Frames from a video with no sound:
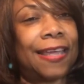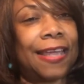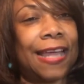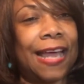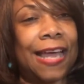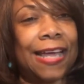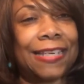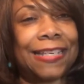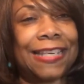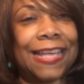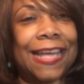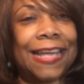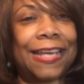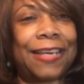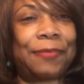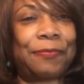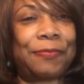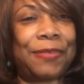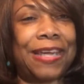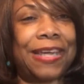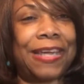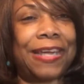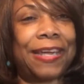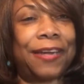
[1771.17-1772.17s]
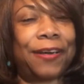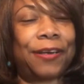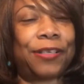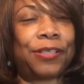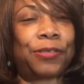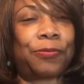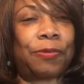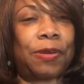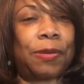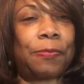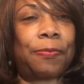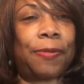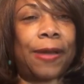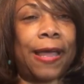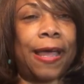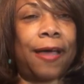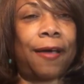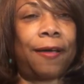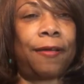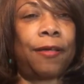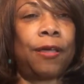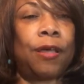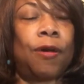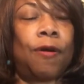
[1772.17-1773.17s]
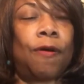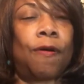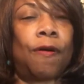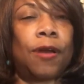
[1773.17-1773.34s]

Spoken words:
contact me here, Sherri Brown.